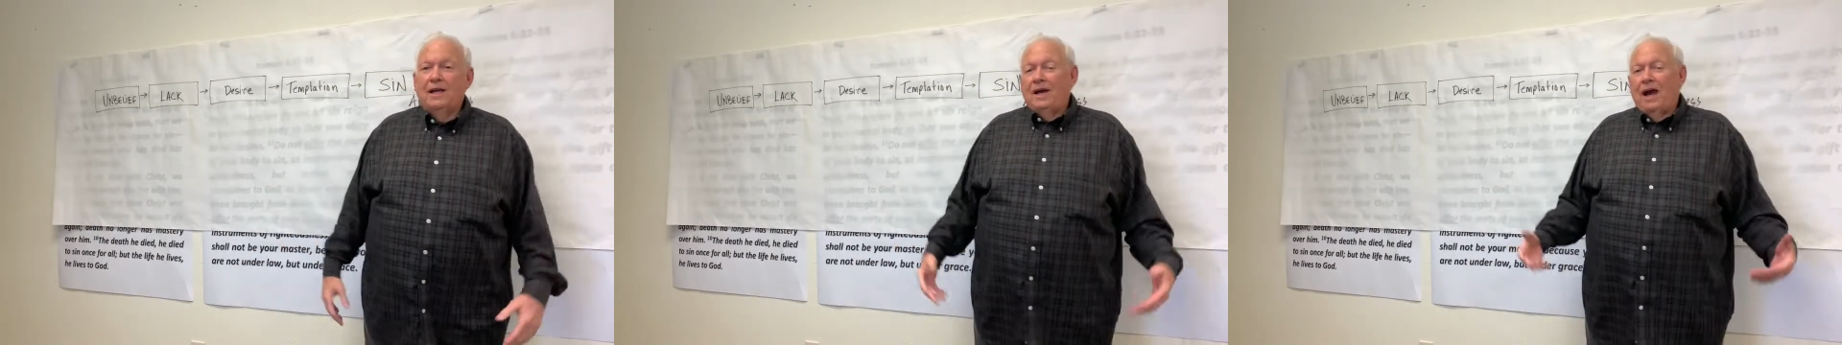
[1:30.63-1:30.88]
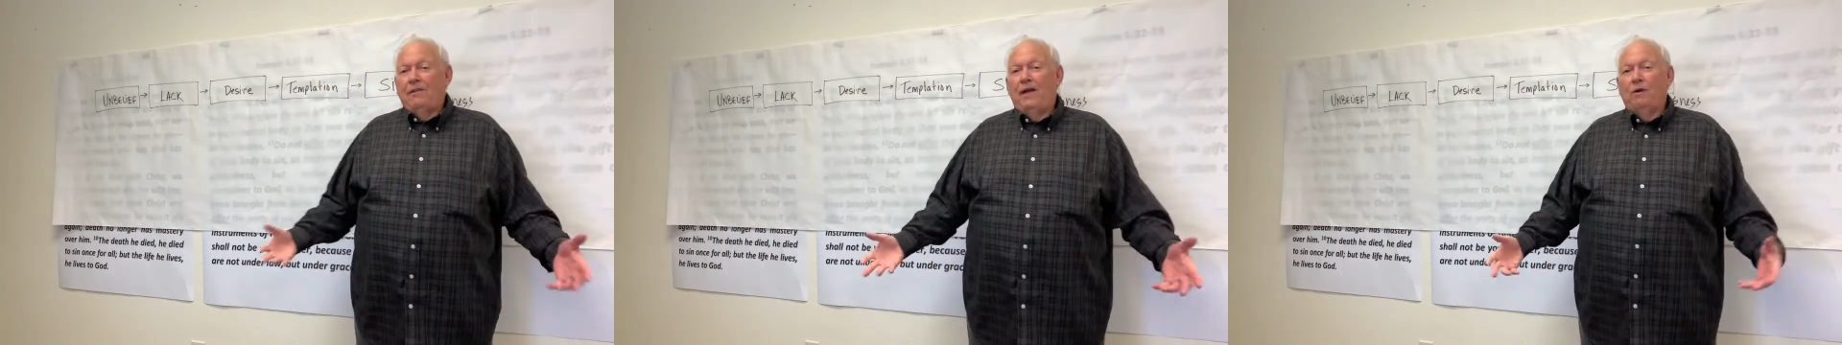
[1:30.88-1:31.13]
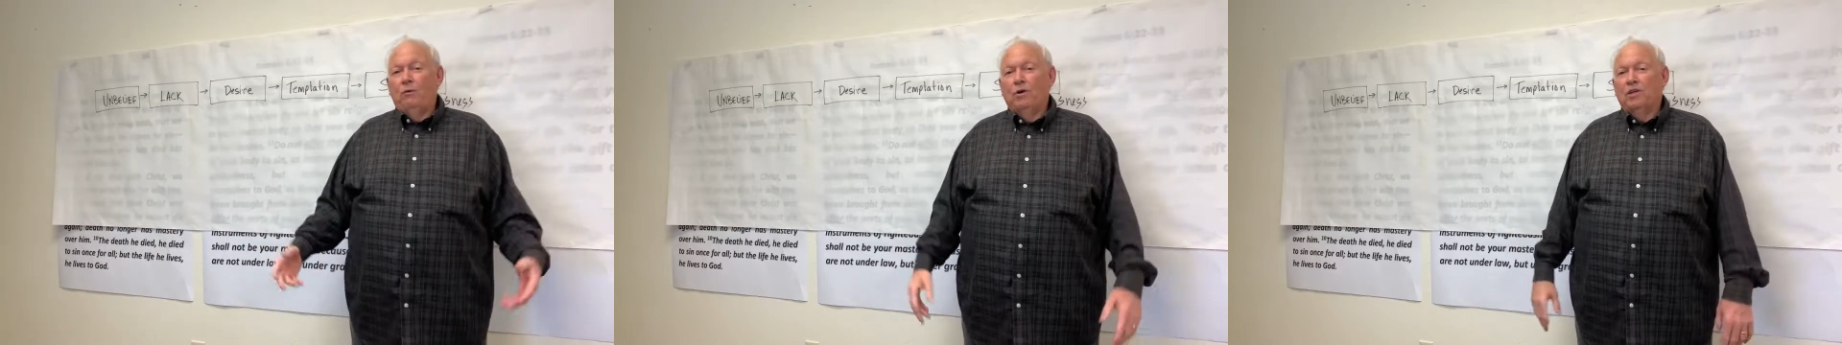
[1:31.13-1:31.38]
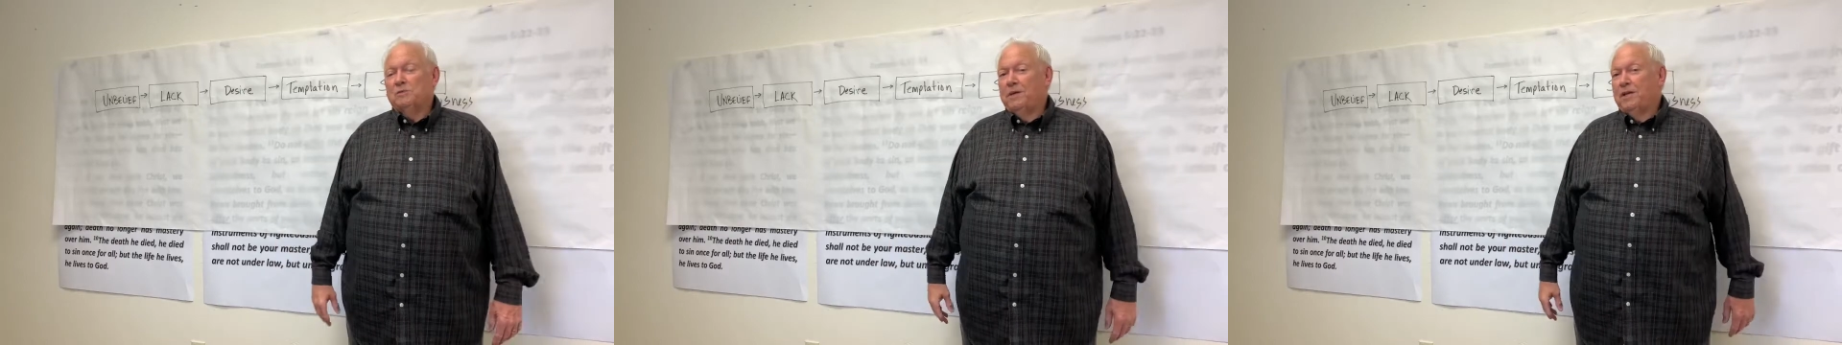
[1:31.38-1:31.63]
how that
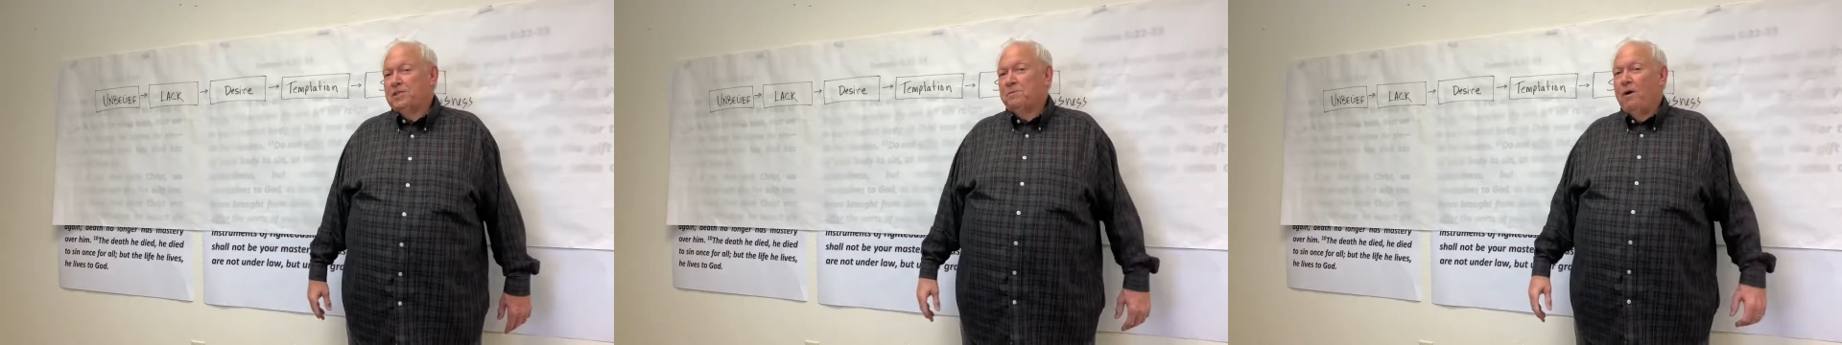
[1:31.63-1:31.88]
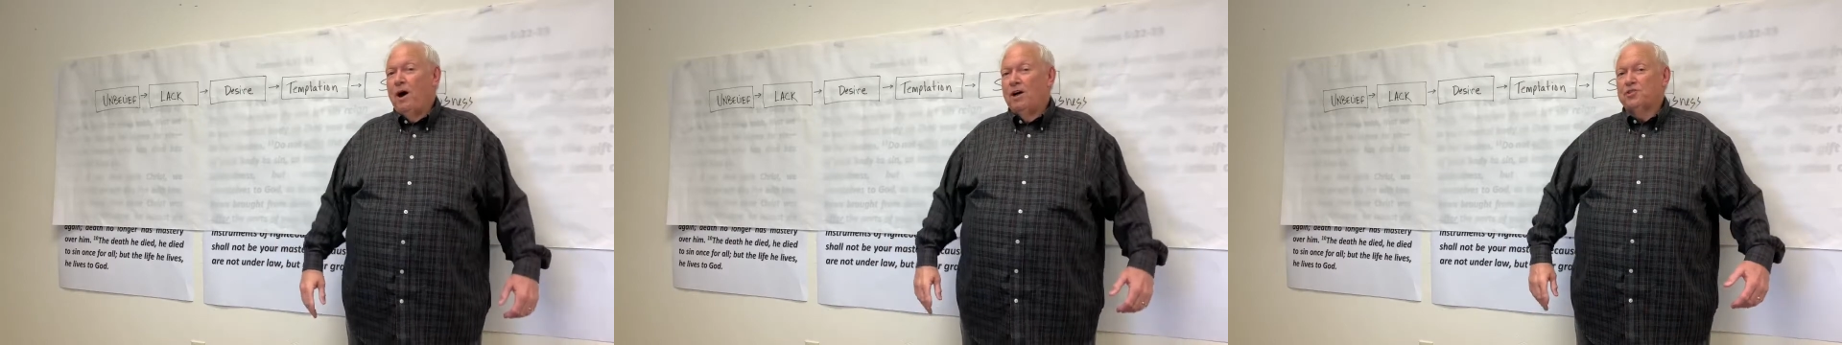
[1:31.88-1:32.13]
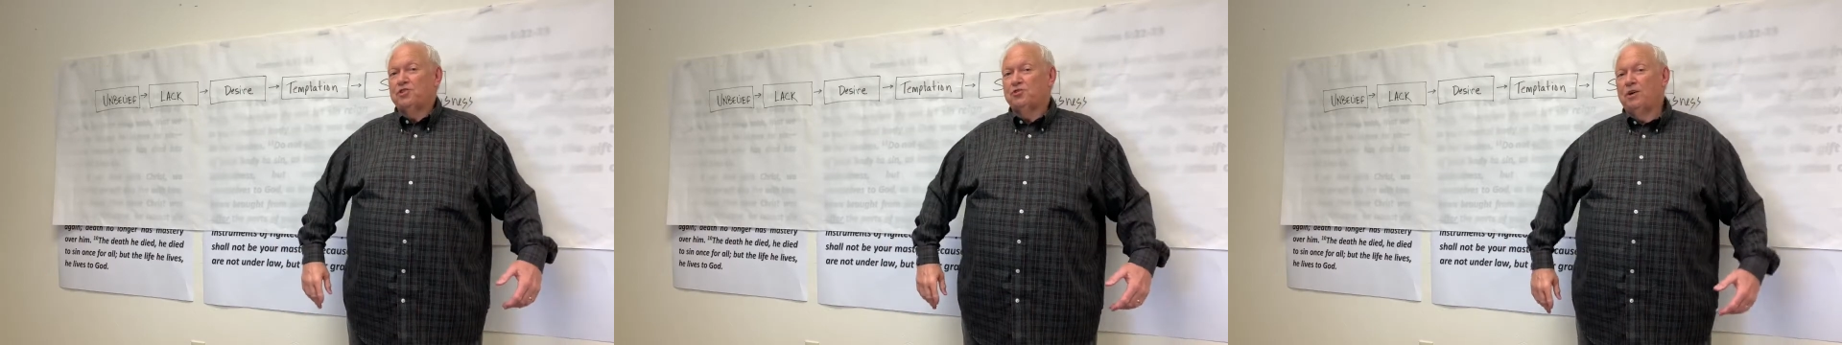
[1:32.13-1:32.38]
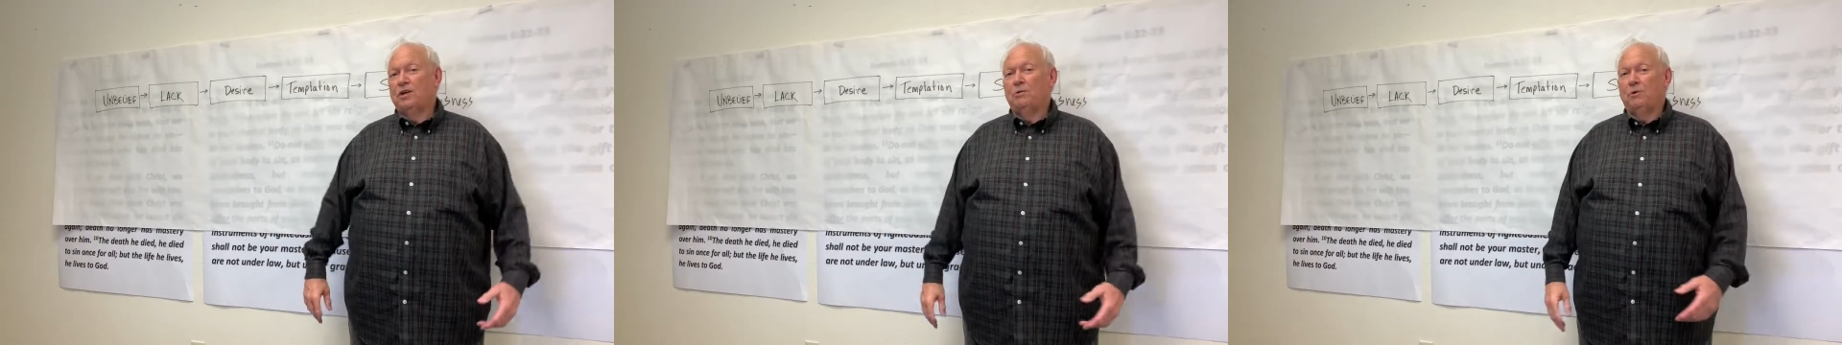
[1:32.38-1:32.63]
works, because Paul
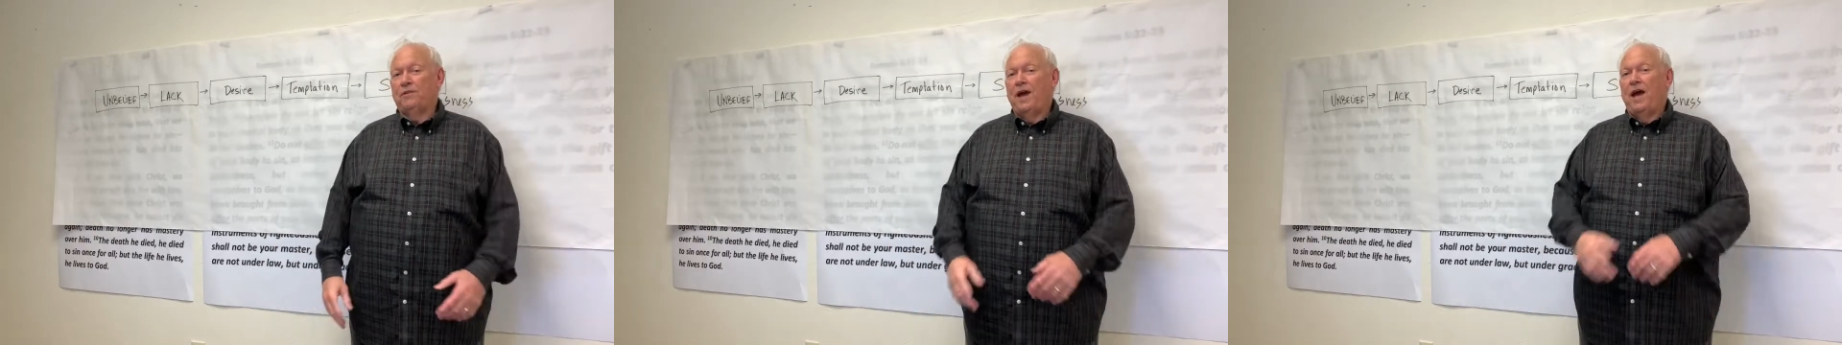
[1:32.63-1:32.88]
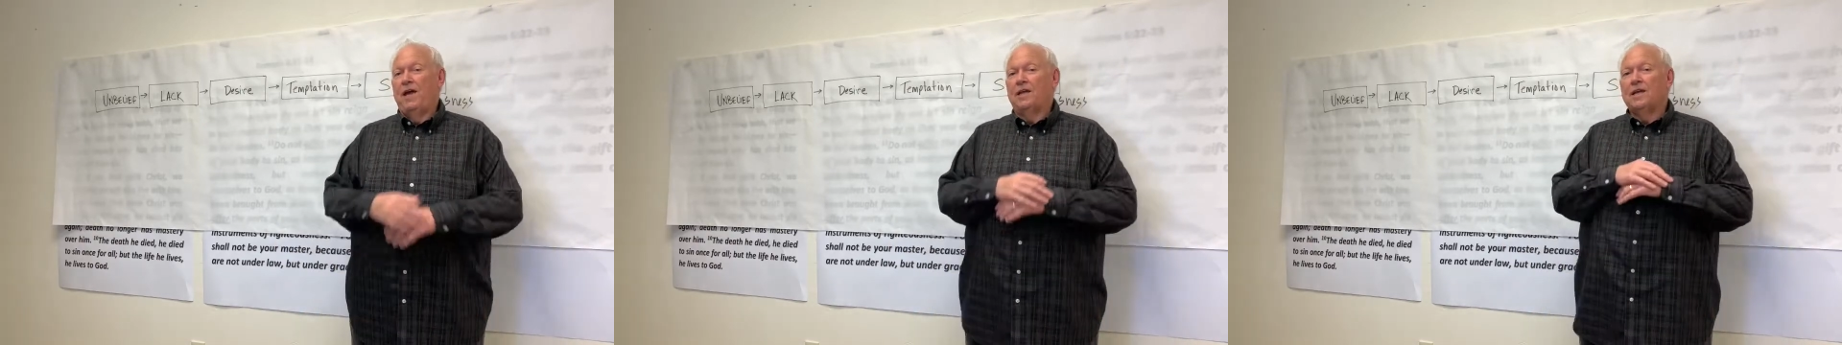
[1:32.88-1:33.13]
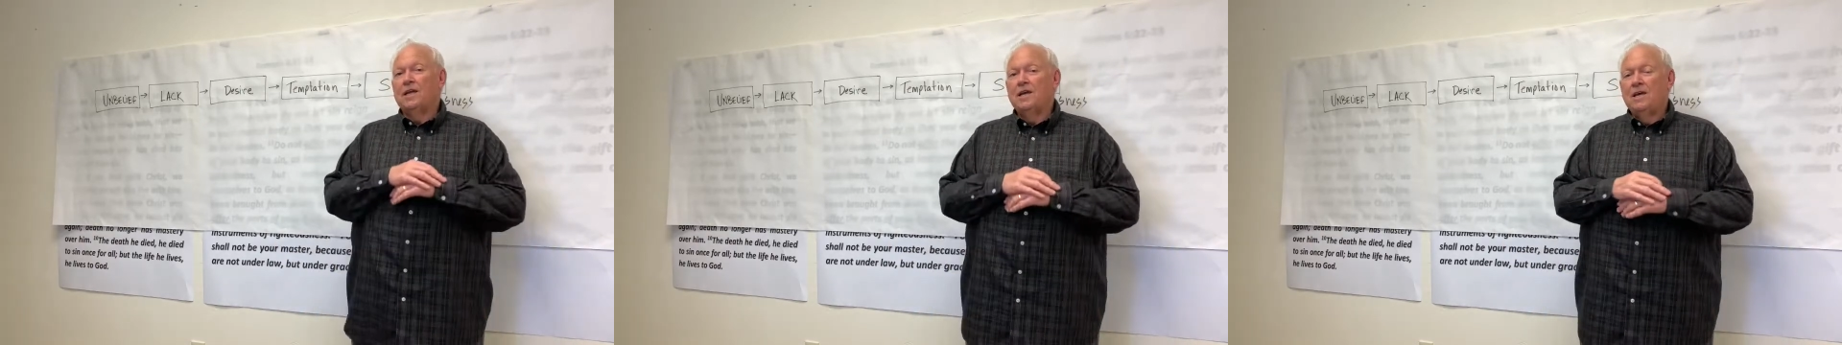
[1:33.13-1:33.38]
struggled with that